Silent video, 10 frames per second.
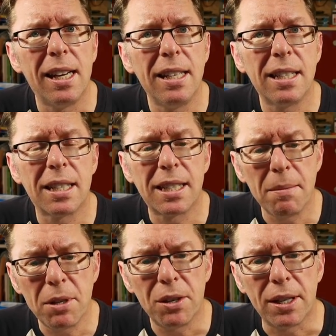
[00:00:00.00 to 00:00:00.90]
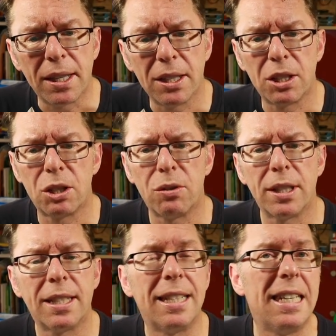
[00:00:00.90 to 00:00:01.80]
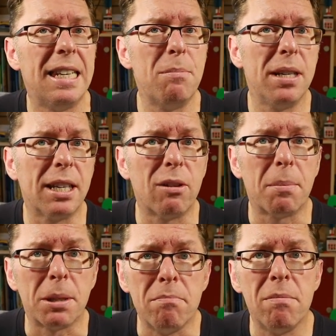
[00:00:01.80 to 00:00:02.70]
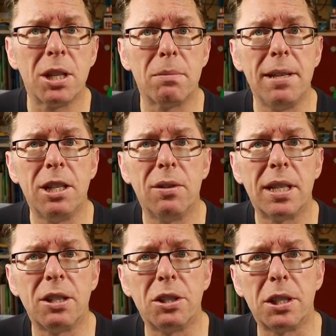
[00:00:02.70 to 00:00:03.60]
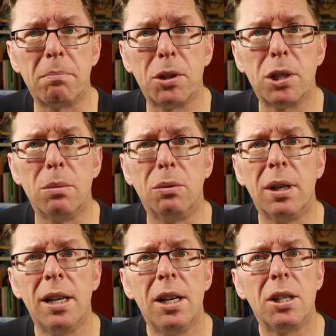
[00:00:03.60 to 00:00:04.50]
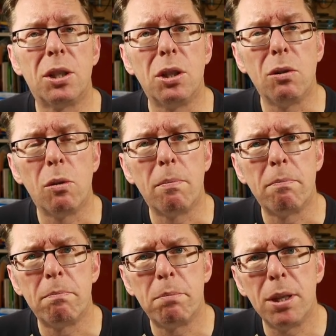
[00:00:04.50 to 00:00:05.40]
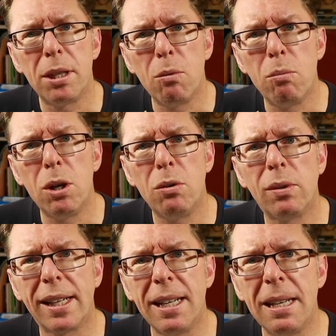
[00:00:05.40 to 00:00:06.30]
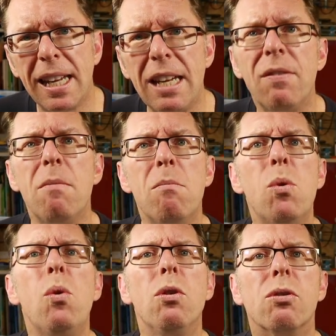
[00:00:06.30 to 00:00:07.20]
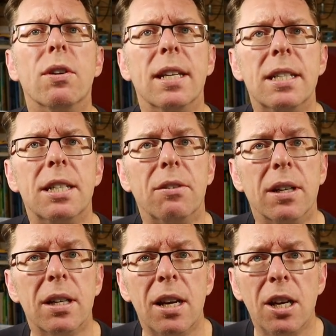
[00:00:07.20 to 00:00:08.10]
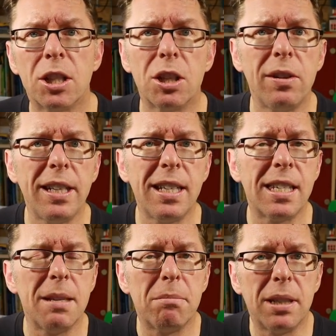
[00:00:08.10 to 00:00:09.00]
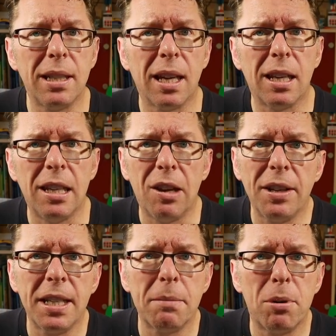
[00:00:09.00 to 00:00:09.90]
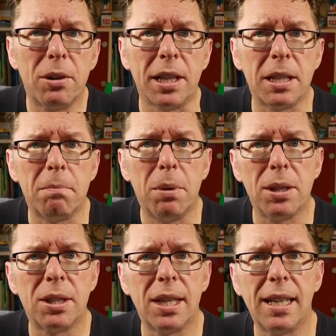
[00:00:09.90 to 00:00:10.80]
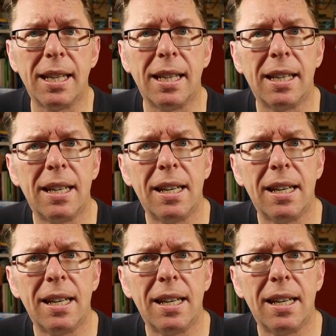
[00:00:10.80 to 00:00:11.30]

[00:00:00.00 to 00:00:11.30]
is some guy that's trying to deliberately grab as much media attention as possible to put the world in even more drone hysteria so he can simply line his pockets by selling